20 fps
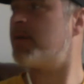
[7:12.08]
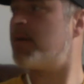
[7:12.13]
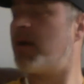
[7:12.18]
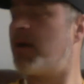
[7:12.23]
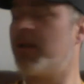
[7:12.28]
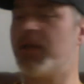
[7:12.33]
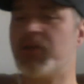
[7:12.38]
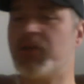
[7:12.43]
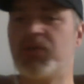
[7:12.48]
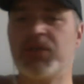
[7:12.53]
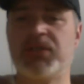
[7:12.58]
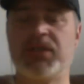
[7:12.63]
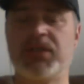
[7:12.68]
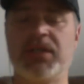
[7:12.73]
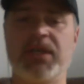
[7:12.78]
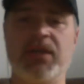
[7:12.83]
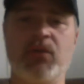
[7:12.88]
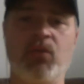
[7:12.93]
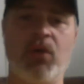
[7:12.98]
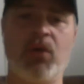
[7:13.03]

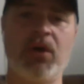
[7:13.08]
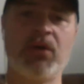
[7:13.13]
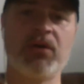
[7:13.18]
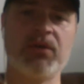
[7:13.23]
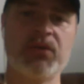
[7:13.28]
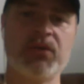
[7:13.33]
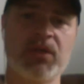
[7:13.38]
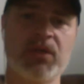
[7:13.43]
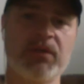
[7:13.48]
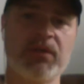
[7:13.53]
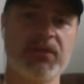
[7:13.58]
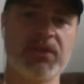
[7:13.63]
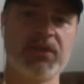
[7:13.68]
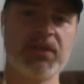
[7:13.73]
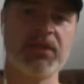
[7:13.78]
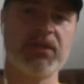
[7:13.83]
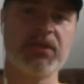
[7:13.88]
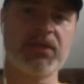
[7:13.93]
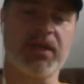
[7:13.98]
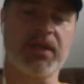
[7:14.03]
electricity and water and
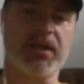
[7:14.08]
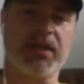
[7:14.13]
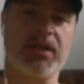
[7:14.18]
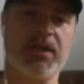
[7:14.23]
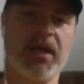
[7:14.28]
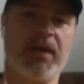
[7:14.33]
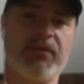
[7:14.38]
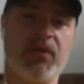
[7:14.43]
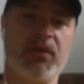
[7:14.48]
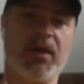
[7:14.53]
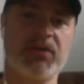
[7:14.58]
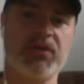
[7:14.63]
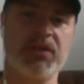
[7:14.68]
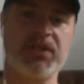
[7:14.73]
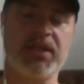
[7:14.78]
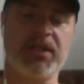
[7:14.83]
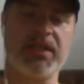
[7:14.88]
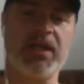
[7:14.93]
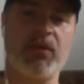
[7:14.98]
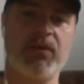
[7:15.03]
services? Can have you actually
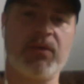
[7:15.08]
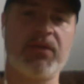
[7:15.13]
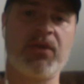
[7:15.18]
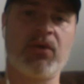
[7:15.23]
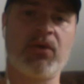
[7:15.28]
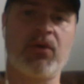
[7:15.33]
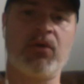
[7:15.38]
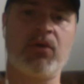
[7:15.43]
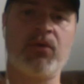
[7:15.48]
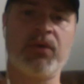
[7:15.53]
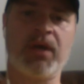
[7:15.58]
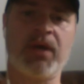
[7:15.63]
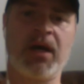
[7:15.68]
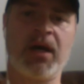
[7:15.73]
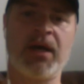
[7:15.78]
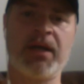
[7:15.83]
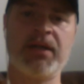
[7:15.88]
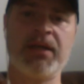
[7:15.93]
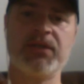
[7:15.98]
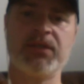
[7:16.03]
seen that with your own
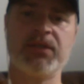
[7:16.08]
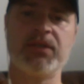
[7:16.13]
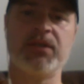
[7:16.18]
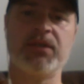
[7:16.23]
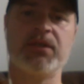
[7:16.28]
eyes?